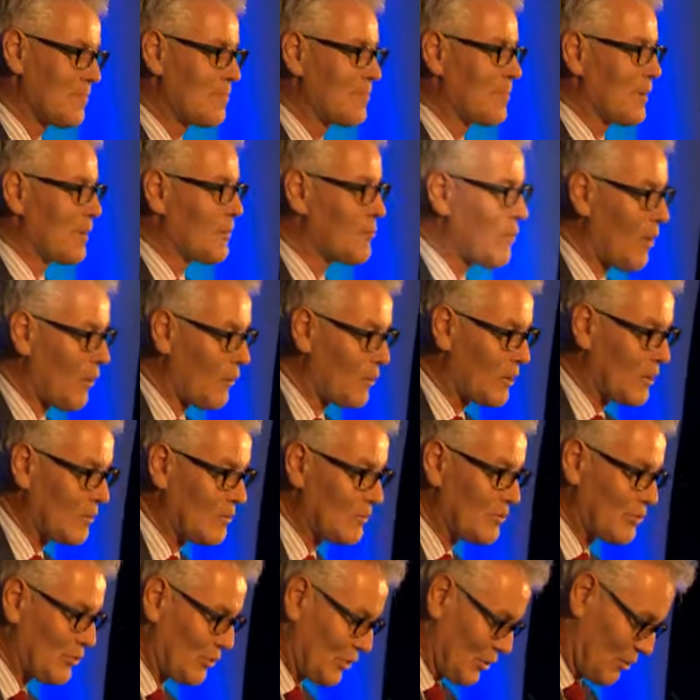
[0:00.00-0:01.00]
Big welcome
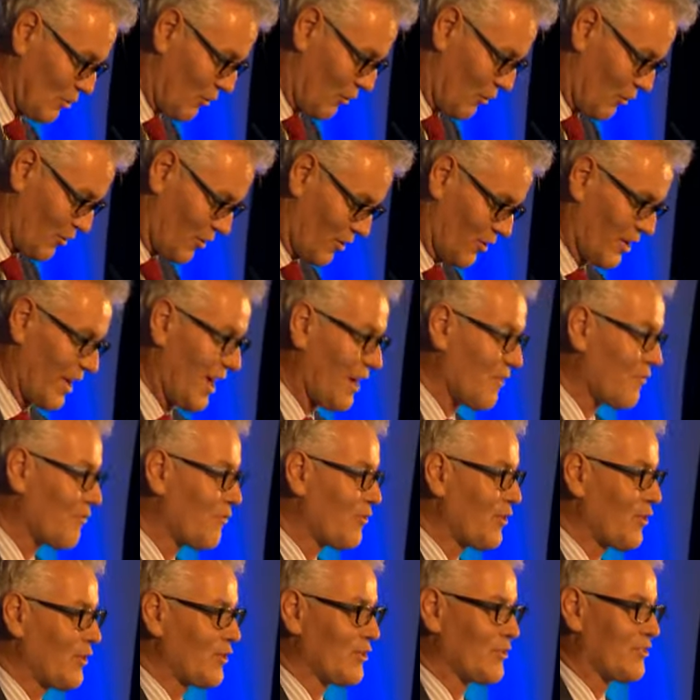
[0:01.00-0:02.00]
to you all on our
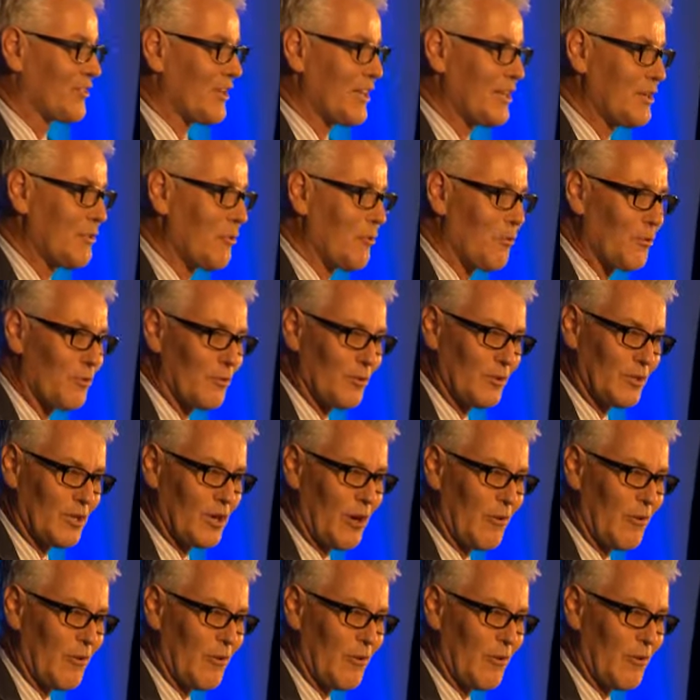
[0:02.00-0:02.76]
first inaugural